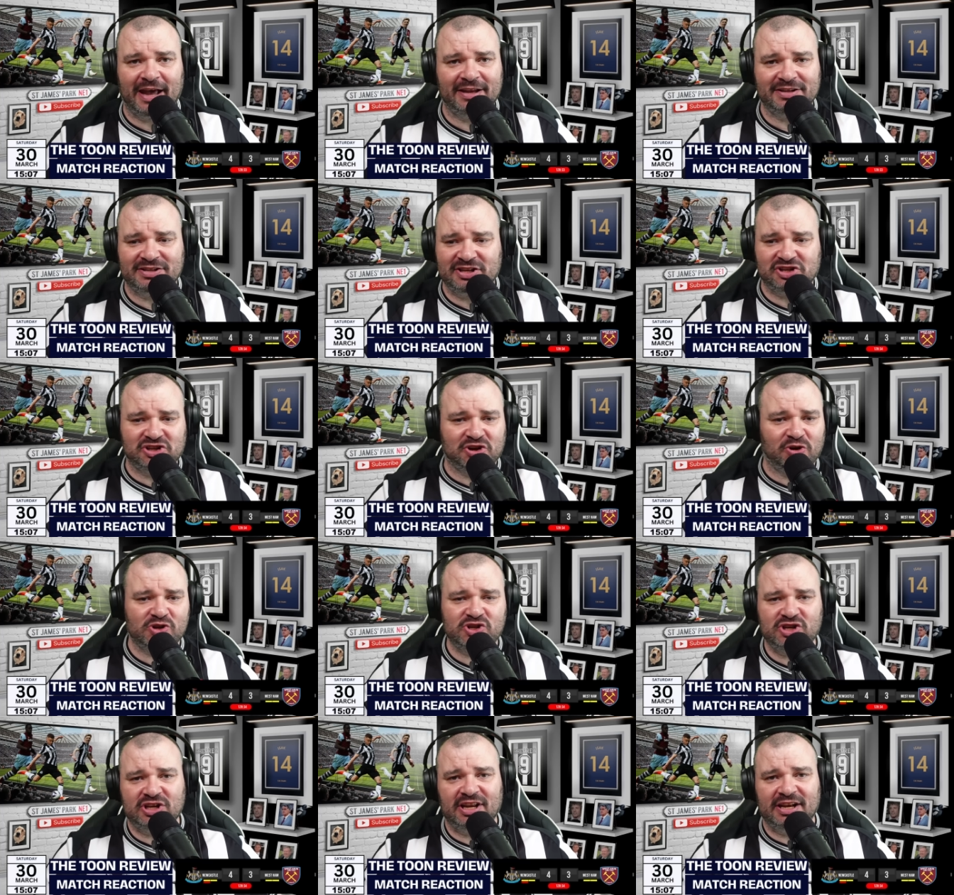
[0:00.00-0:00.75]
and
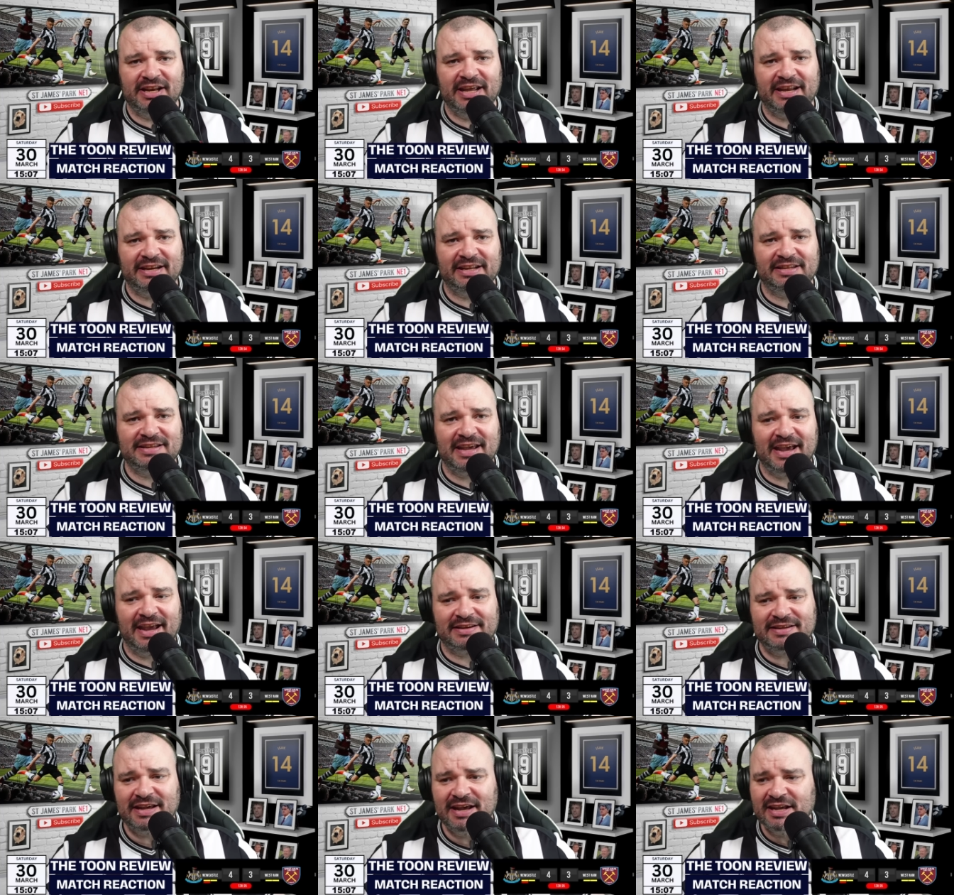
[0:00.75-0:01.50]
discuss it at a later
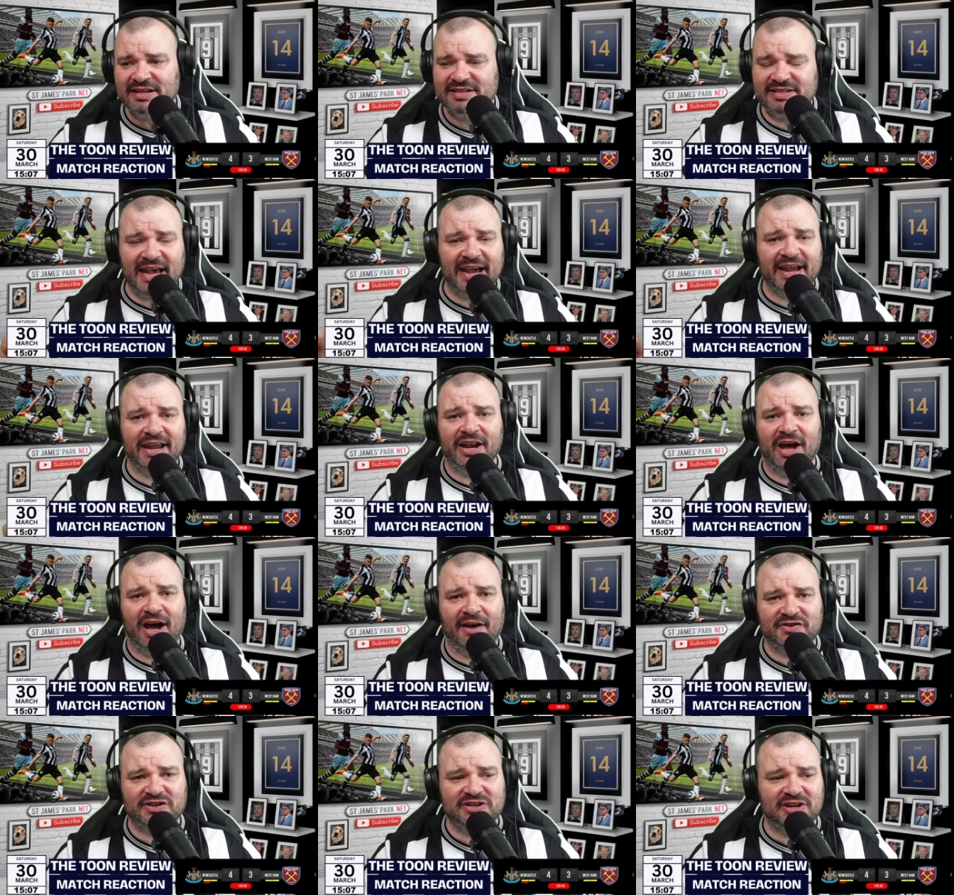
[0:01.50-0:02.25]
date. Second
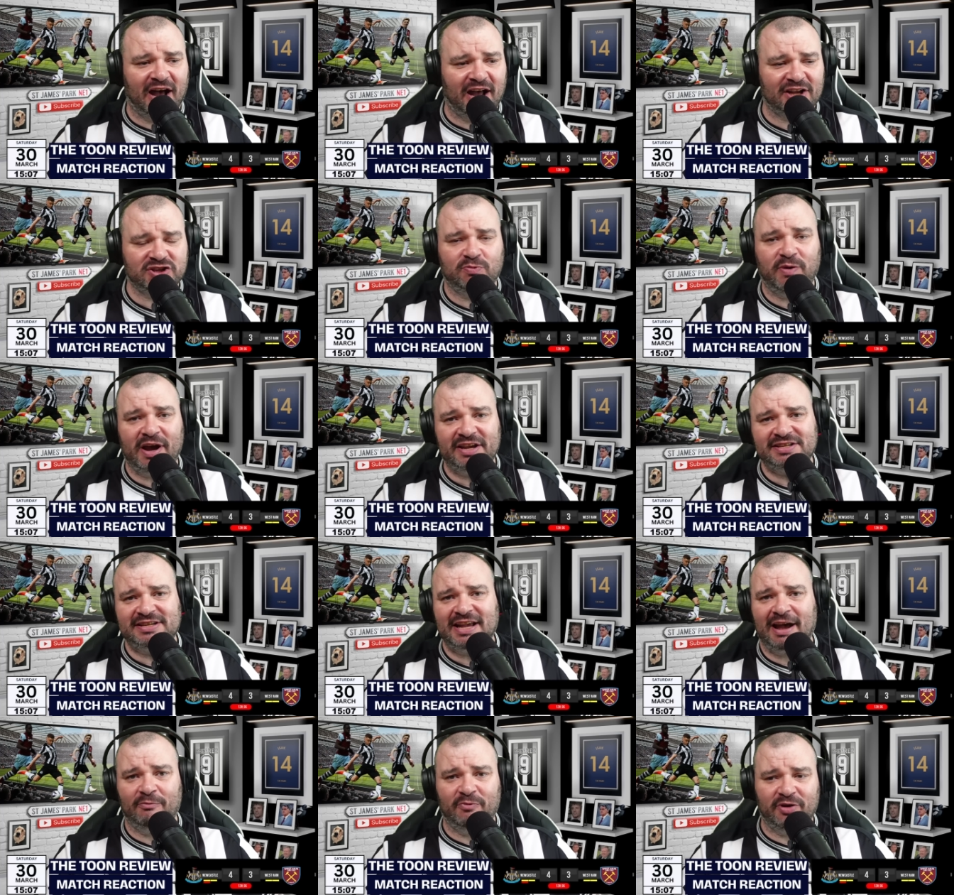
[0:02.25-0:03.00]
half starts, West
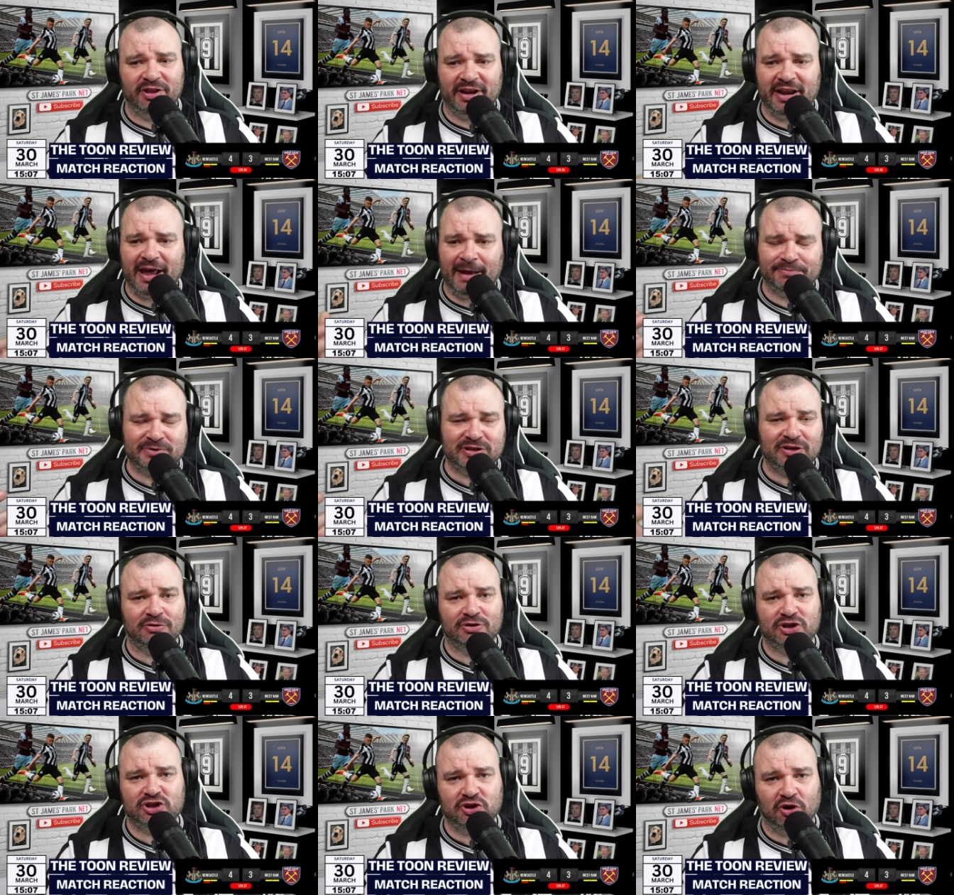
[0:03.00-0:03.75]
Ham with an
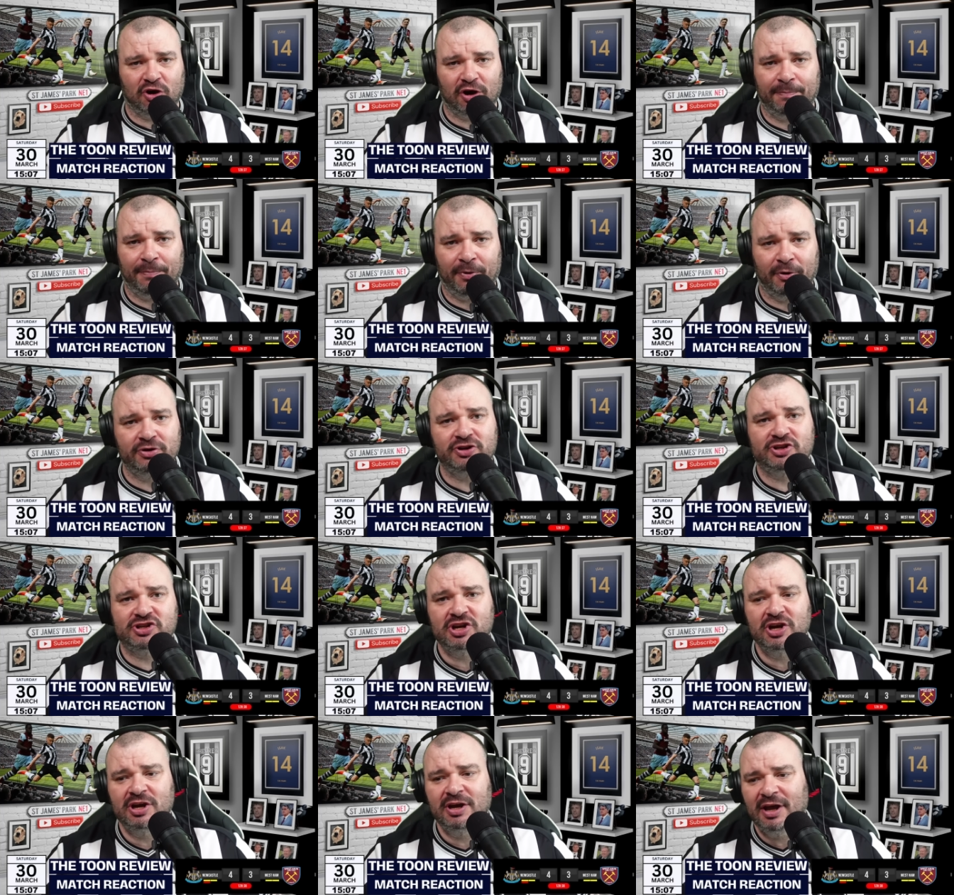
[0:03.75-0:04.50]
absolute sucker punch.